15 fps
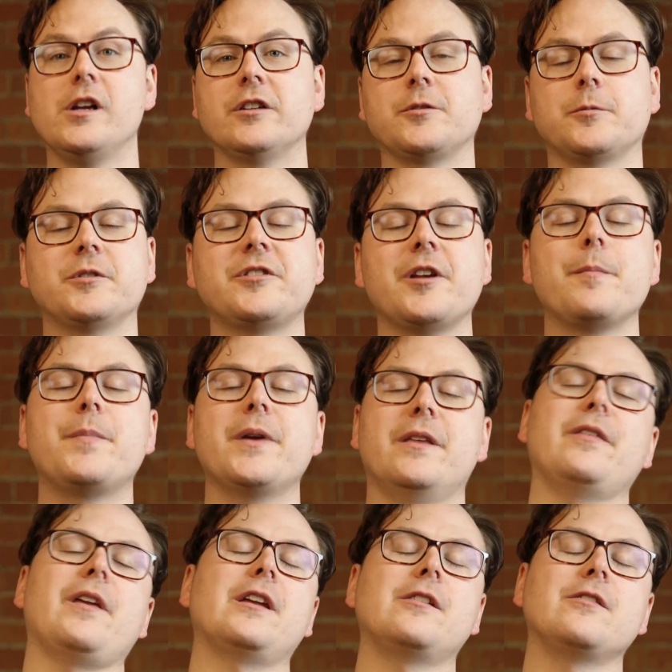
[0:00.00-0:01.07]
So I want to say a big
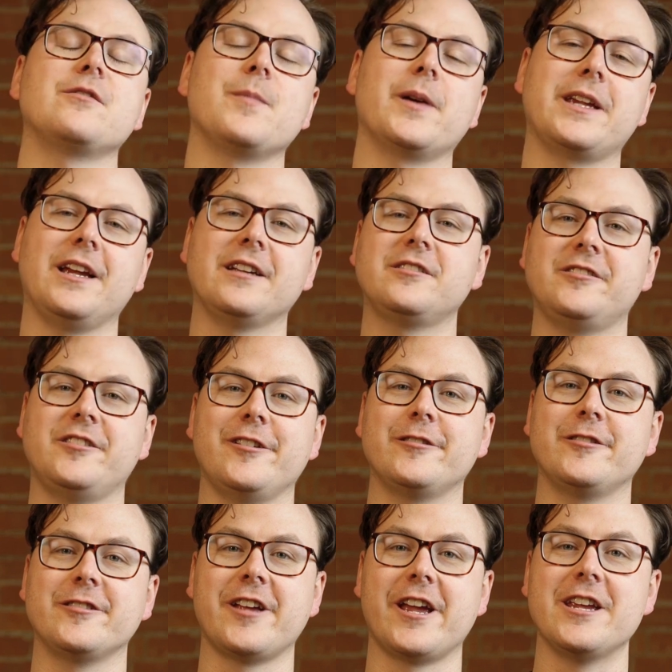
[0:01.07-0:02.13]
thank you to my guests here
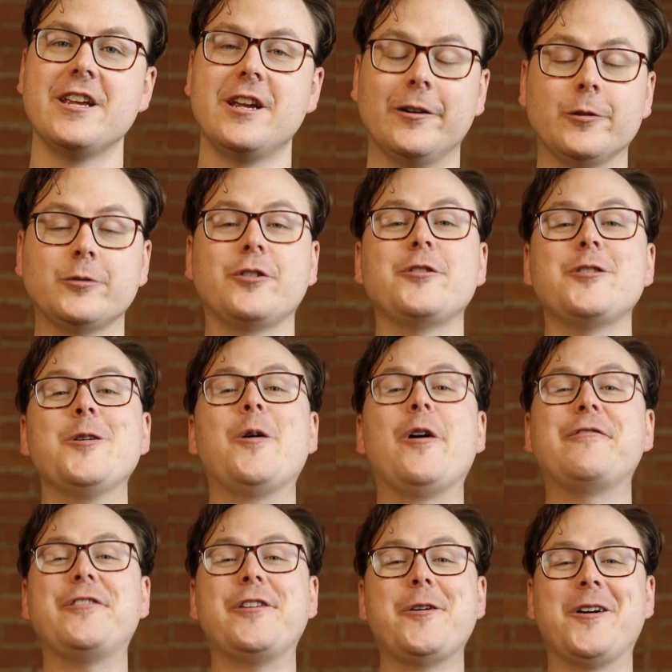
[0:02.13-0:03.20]
today. And also you,
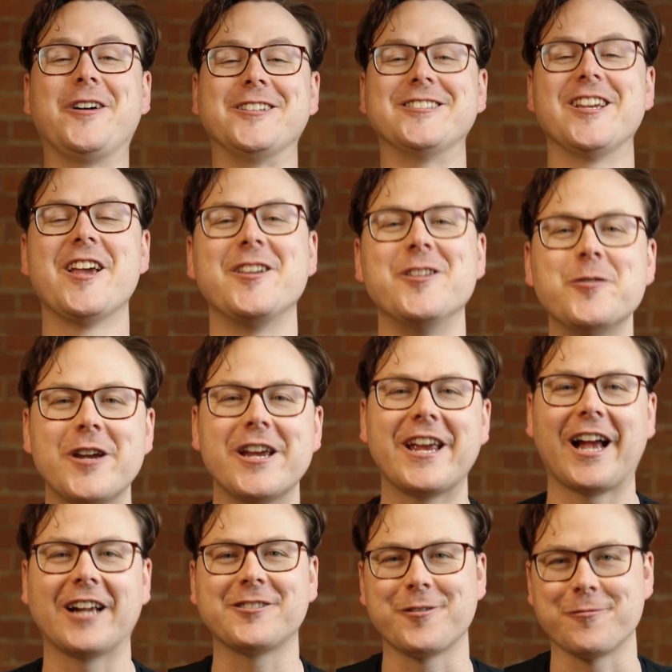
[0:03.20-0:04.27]
our viewers. You can
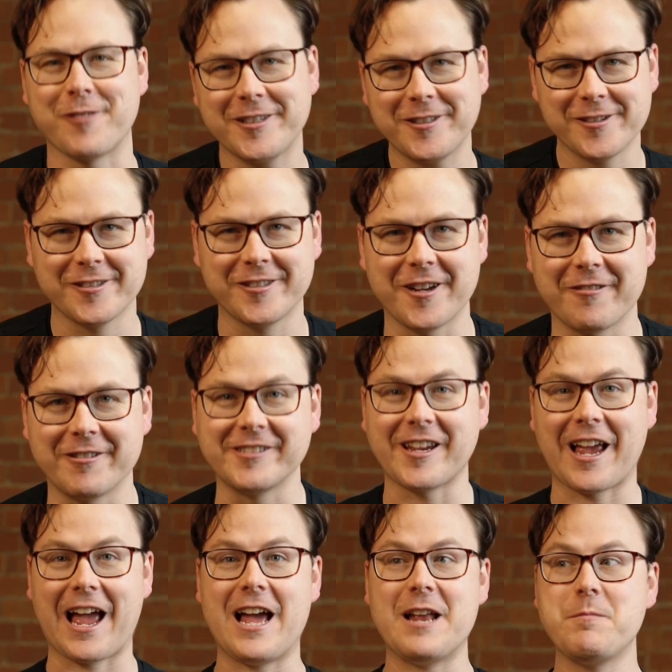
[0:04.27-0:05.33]
catch the rest of the series
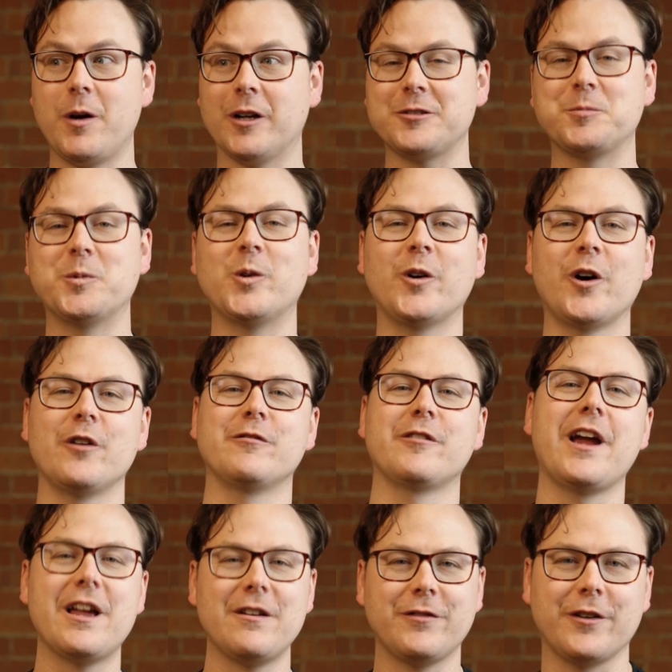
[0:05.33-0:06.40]
and much more over
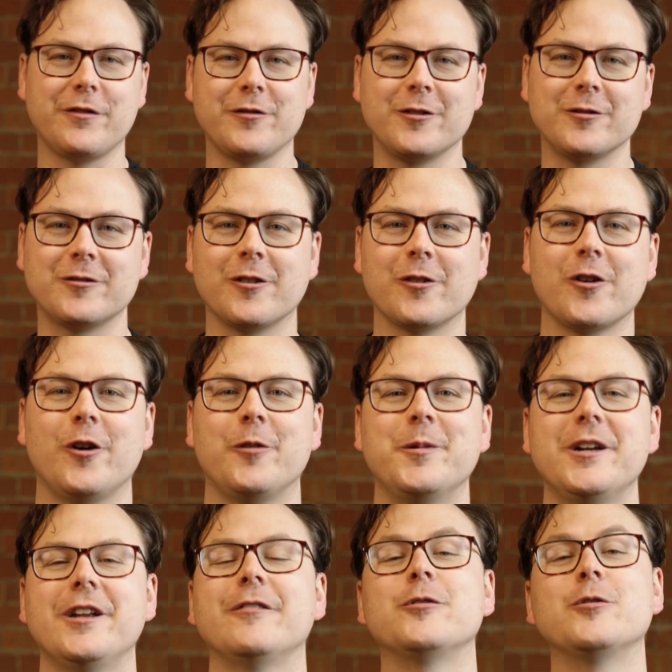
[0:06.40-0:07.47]
at ffnews.com,
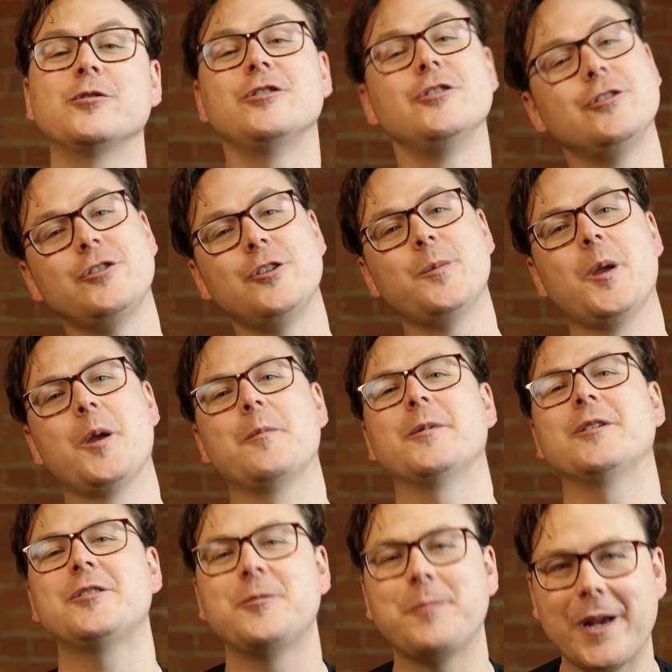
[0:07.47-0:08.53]
of course YouTube, but
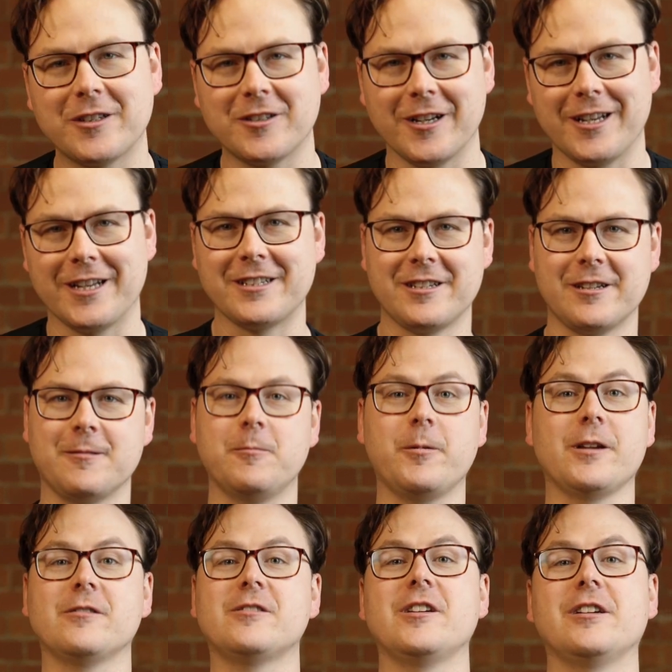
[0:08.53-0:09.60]
especially LinkedIn,
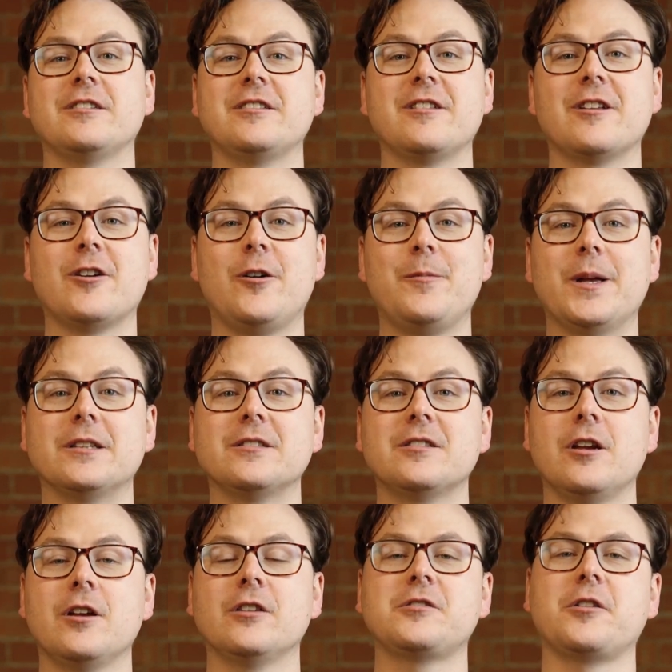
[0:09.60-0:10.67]
where you'll see us in the comments.
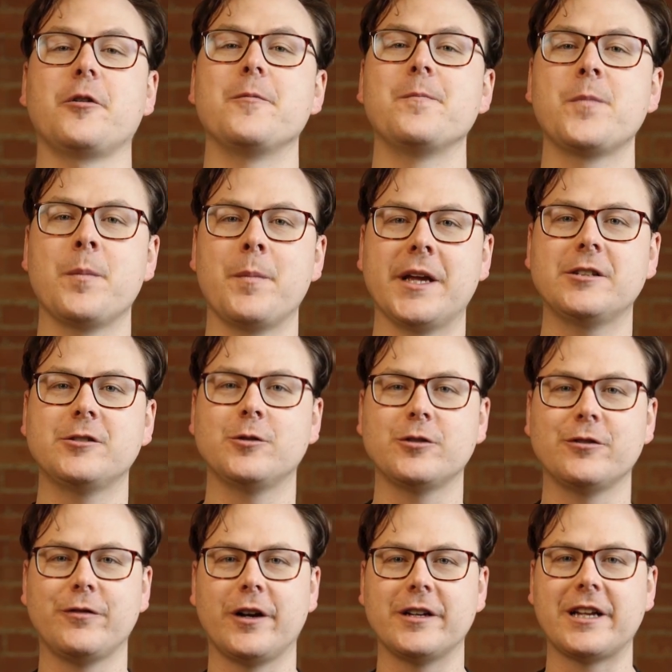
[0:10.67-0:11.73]
So make sure
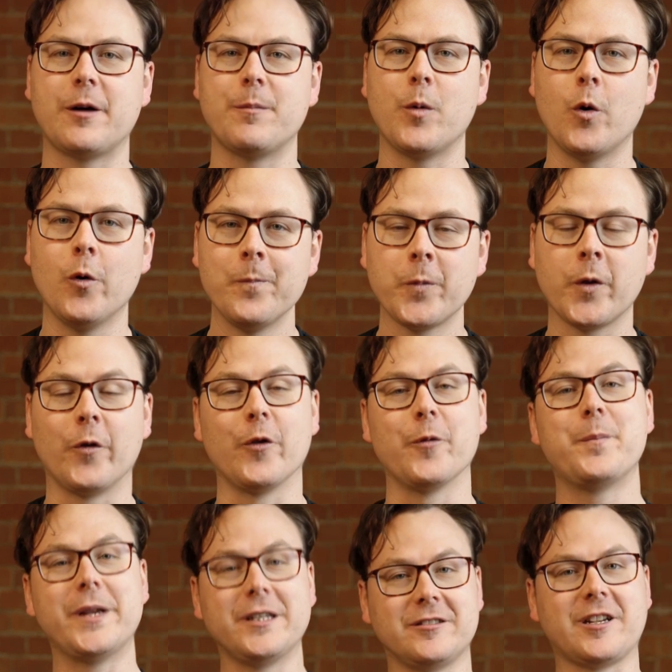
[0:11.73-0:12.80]
to find out more on the
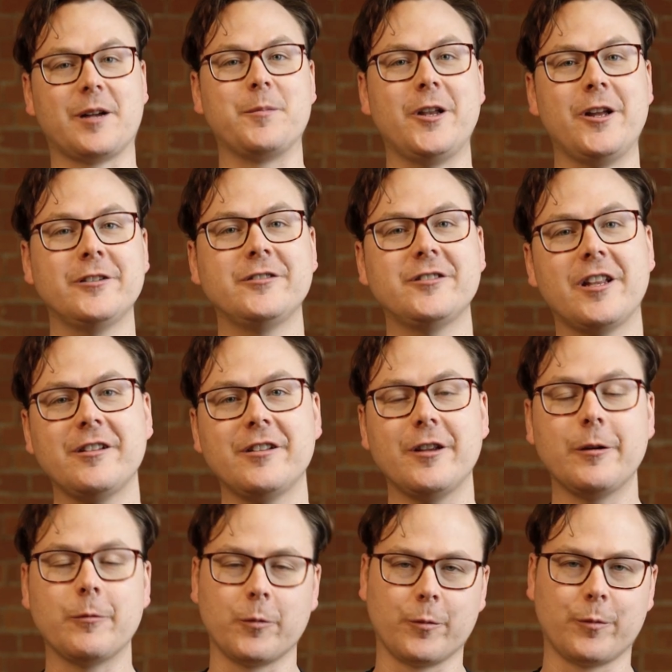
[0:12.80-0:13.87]
Bitstamp Learn
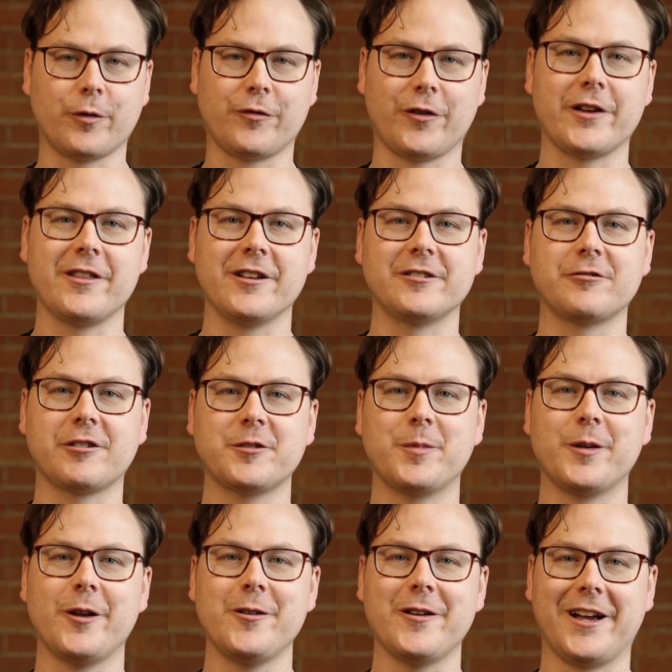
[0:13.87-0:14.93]
Center. We'll provide the address
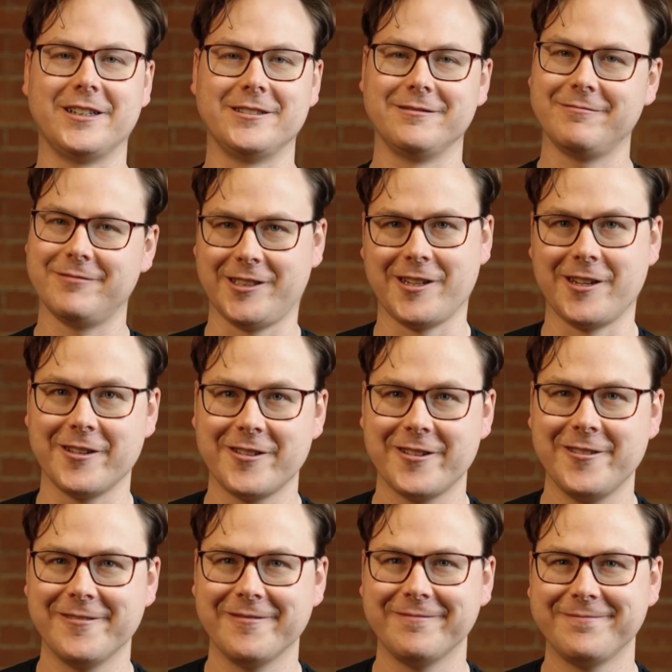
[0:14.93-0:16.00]
below, and see you
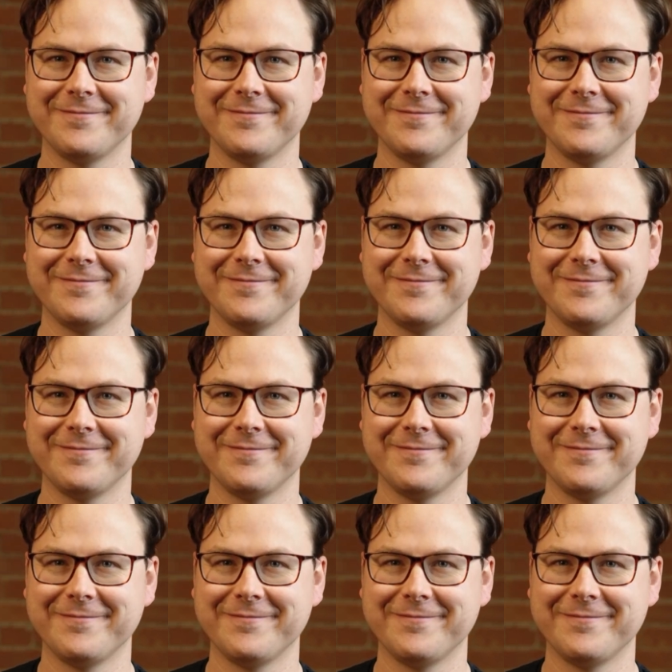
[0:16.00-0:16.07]
soon.